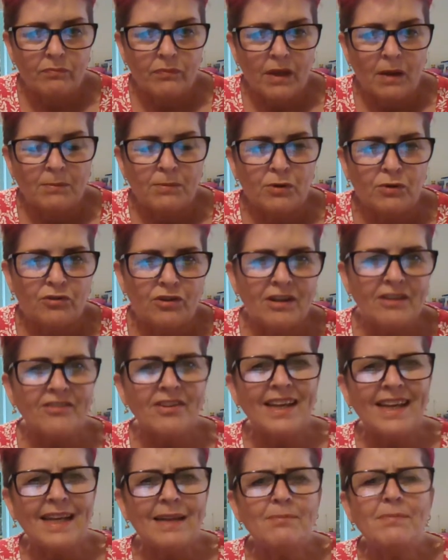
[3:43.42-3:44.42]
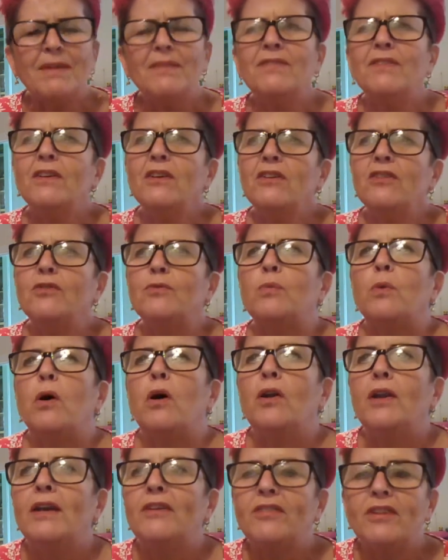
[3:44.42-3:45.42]
But since I had my first
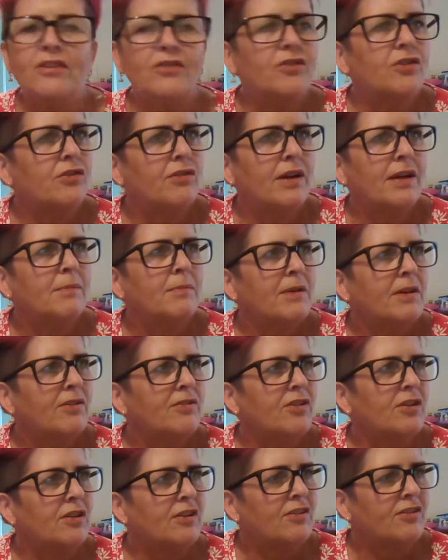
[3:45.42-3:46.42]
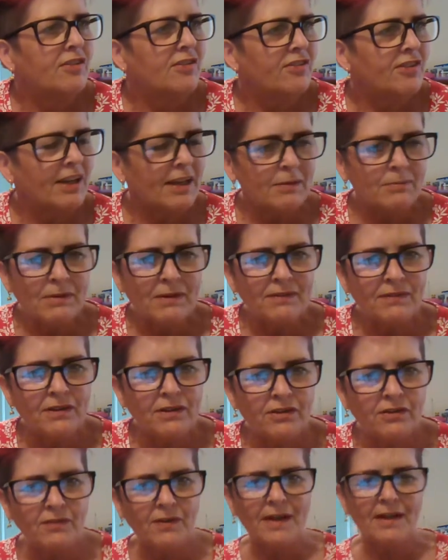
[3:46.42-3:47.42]
one, I said to Graham yesterday, since I had my
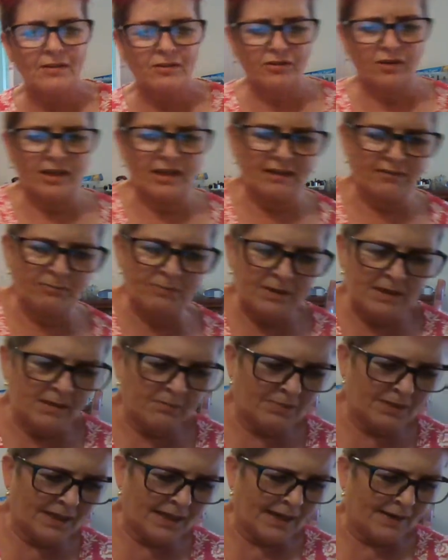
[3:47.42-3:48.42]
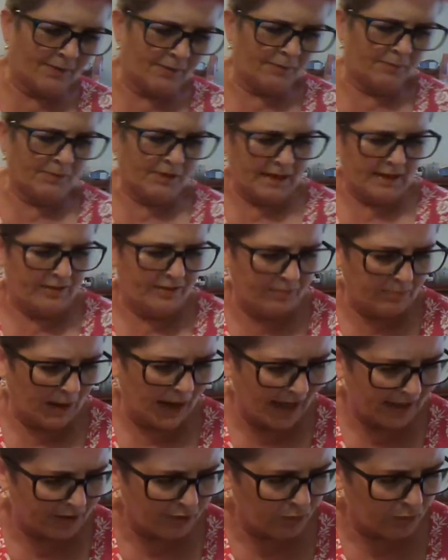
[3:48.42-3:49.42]
first vaccine, I've been a bit out of breath, but
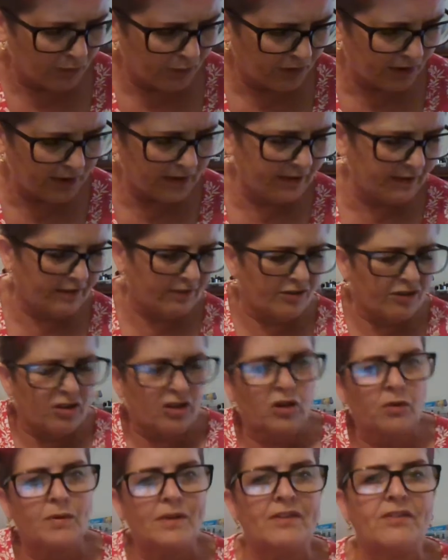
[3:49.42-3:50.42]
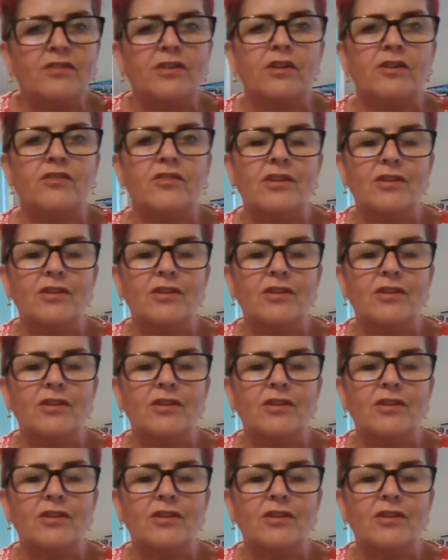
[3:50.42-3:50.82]
I do think it's a coincidence.